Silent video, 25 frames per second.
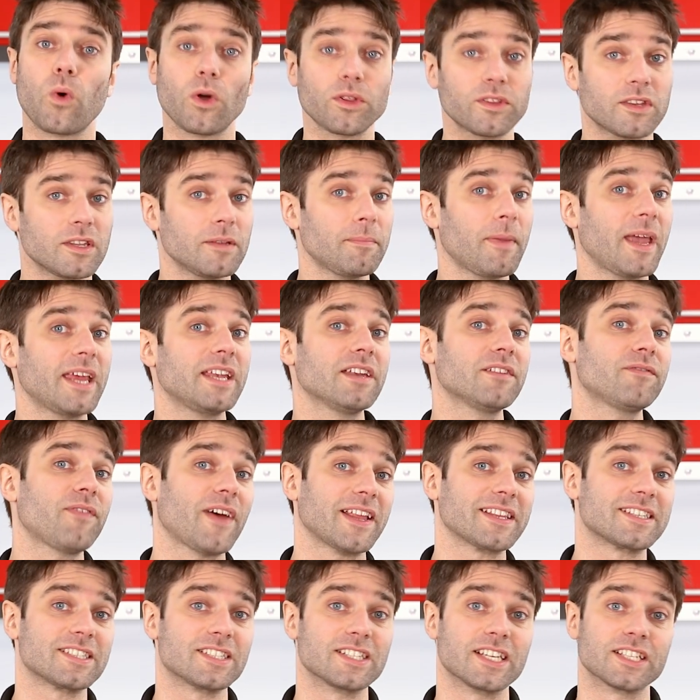what are the main
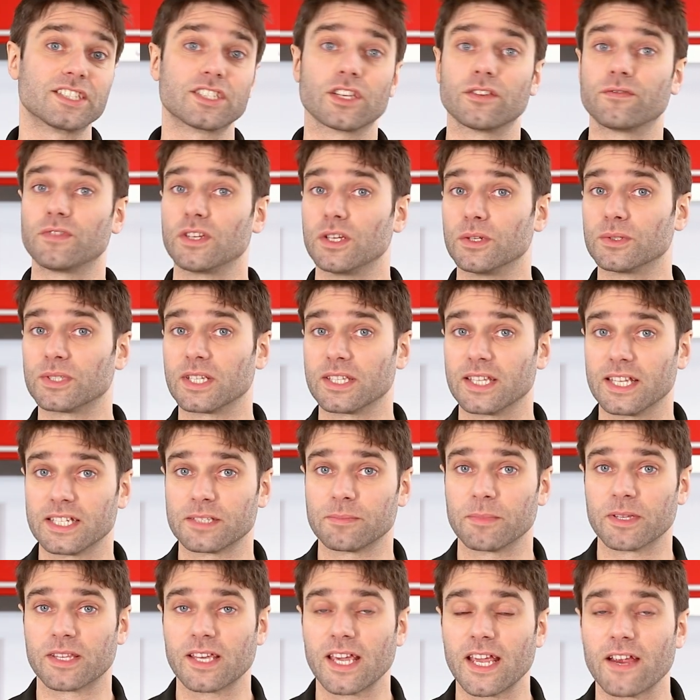advantages of using
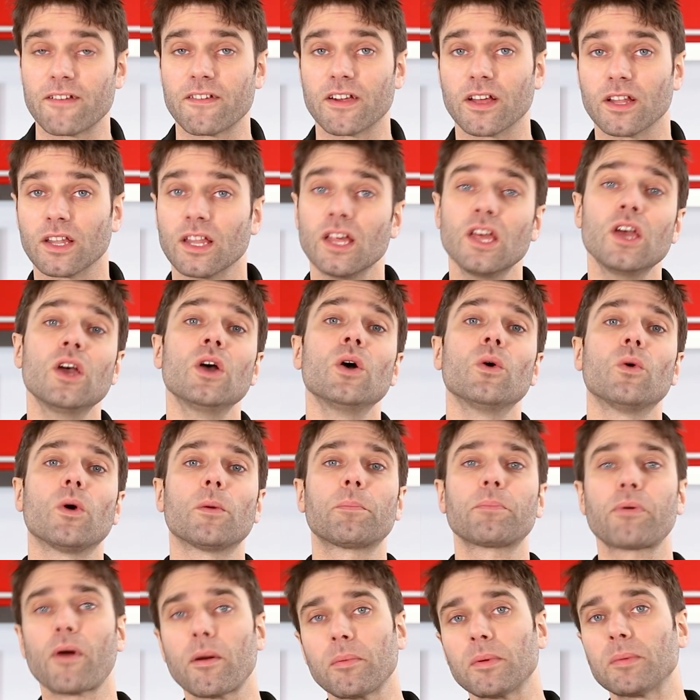this material?
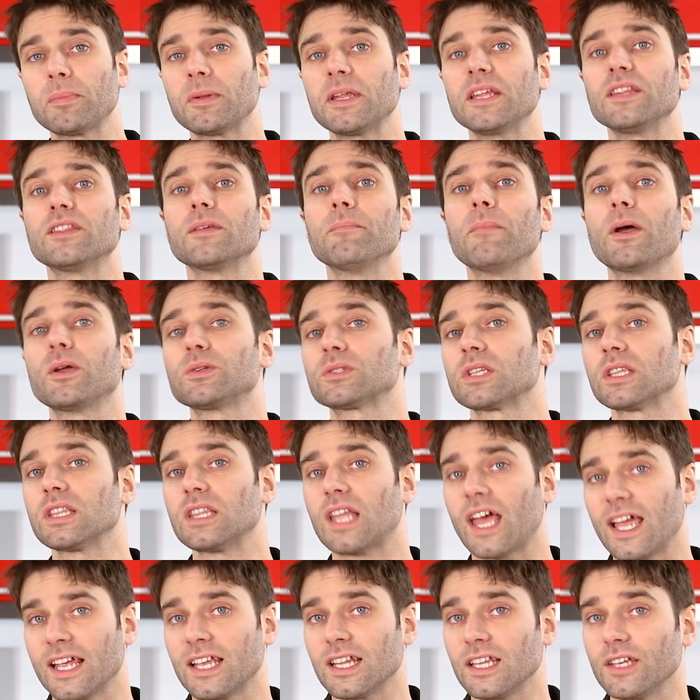Well, probably the most
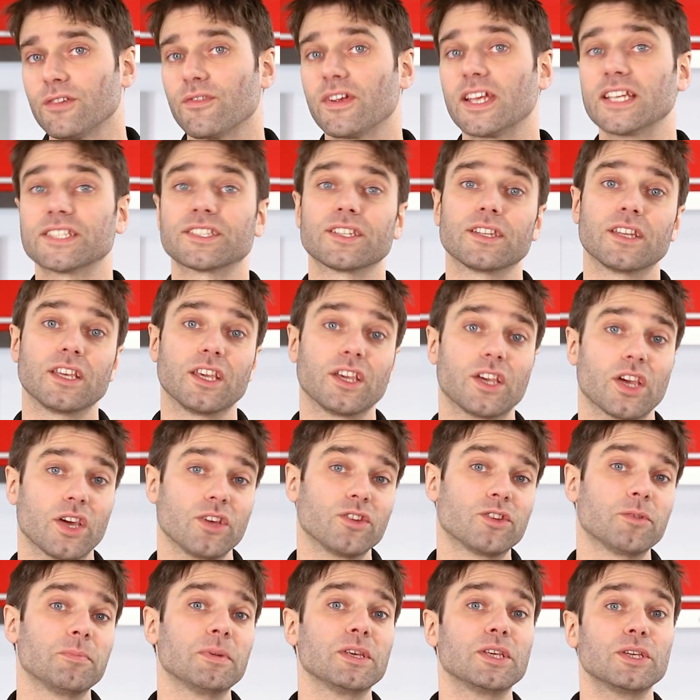likely reason that you're
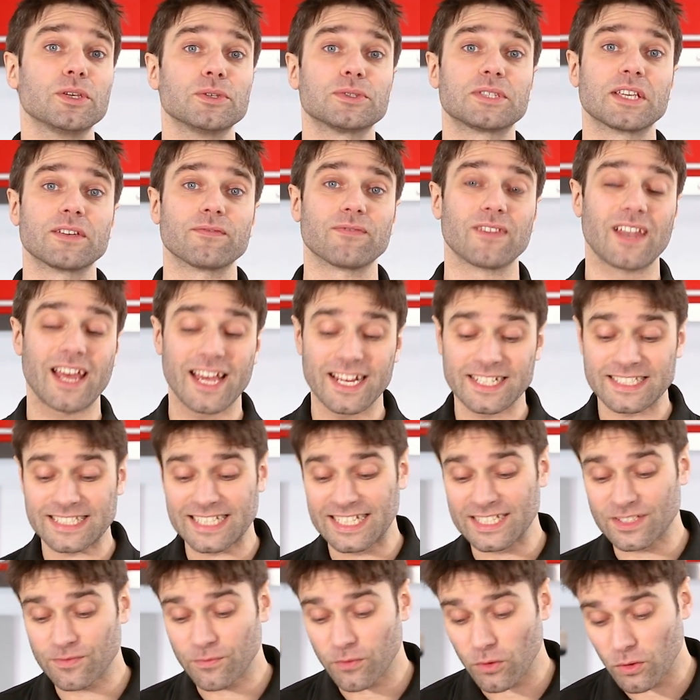going to be using flax
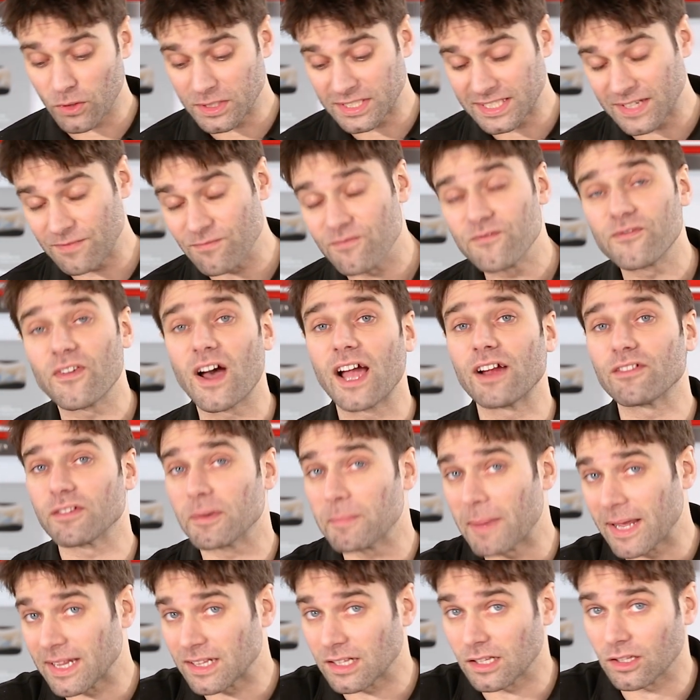is for its
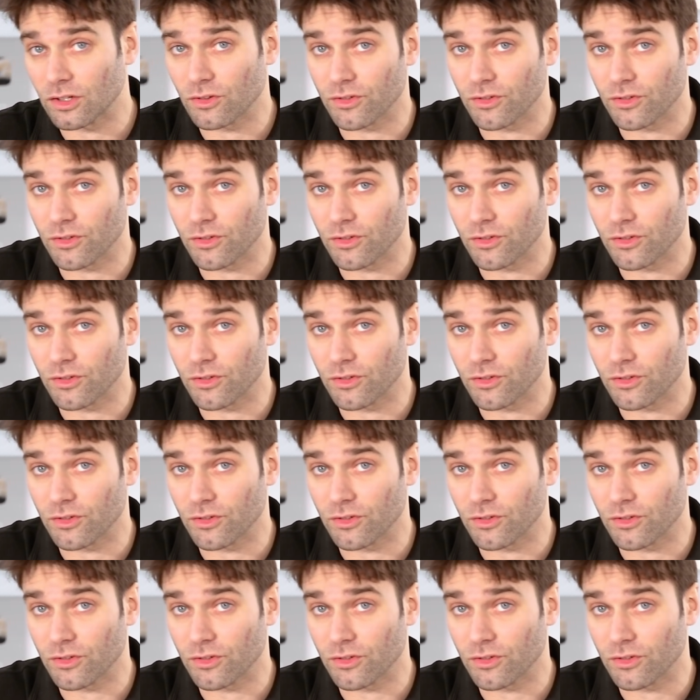environmental